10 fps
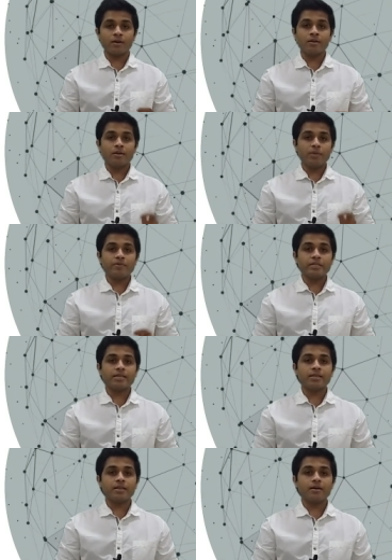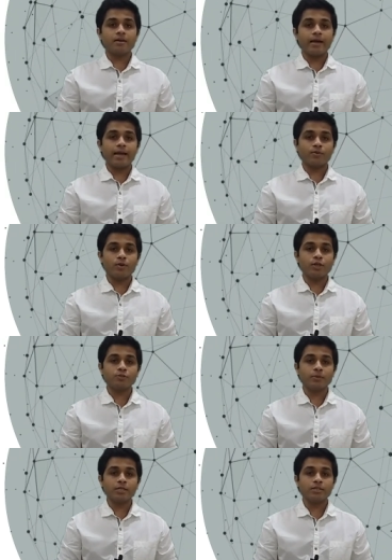B will send the
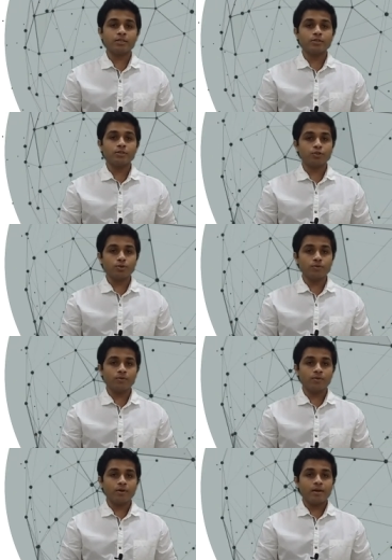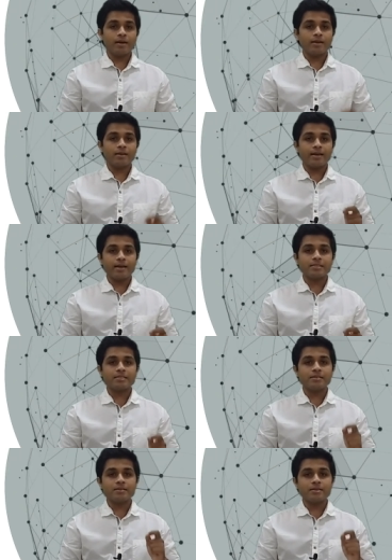acknowledgement to and as
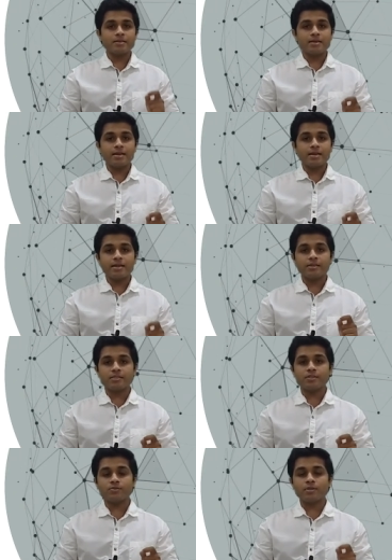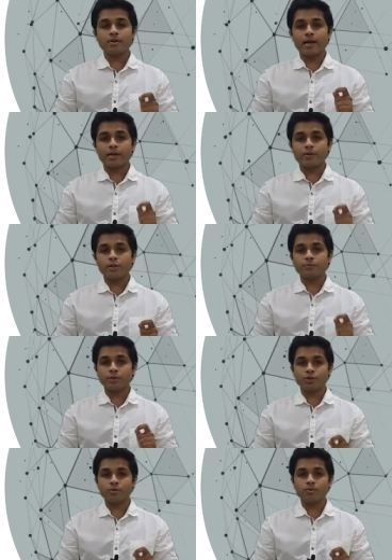the A receives the
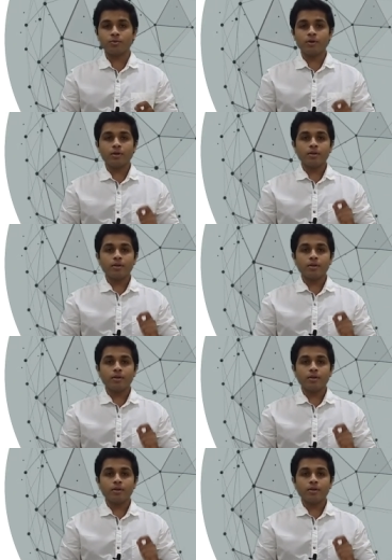acknowledgement to,